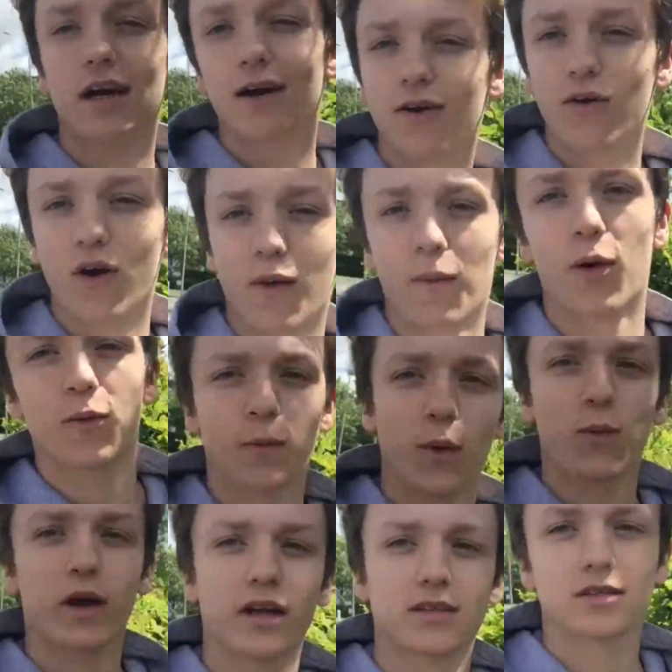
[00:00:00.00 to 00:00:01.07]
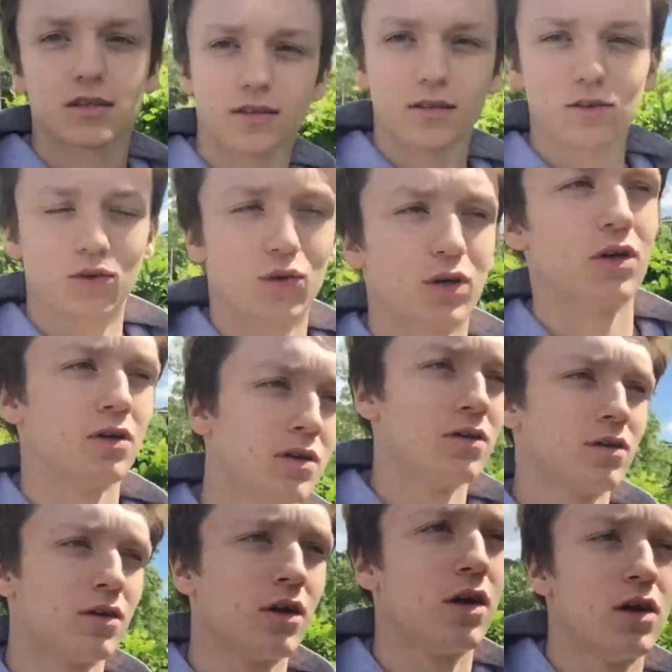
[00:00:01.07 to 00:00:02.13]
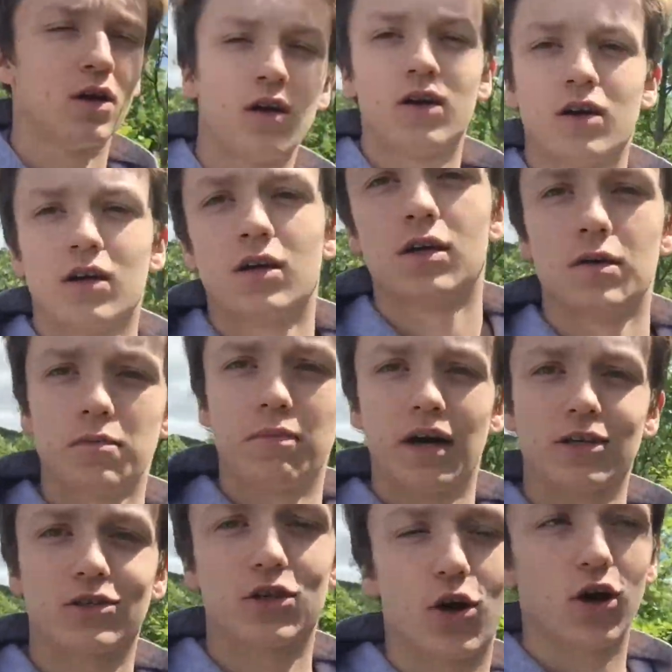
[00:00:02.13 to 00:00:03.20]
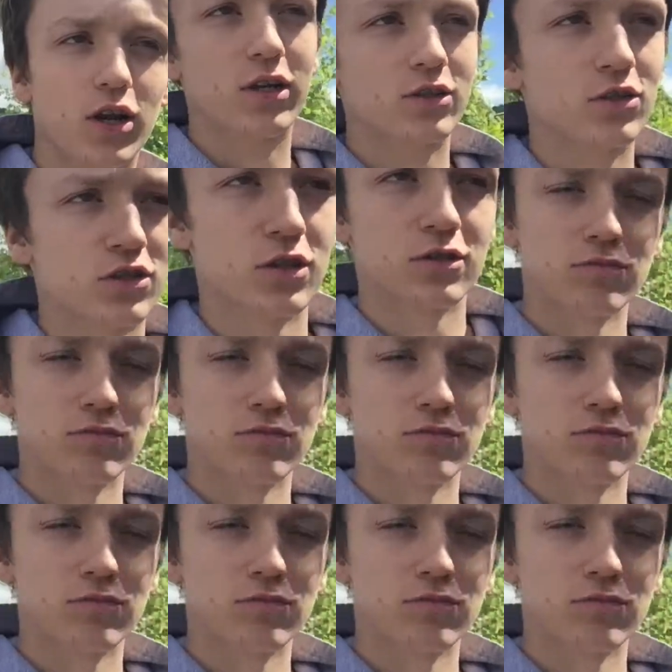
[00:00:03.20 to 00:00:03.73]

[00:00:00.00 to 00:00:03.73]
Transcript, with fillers: now I'm on my way to back to college.